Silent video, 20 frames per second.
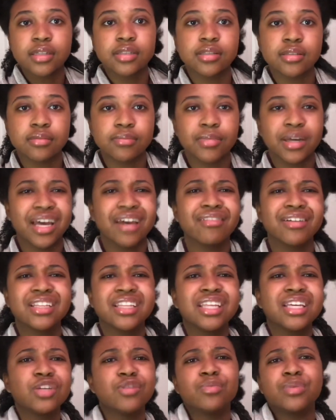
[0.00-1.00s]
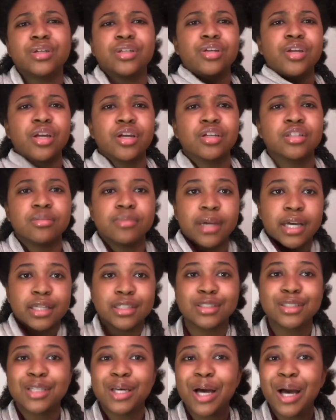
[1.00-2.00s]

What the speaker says: but everything you put in your hair is bad. So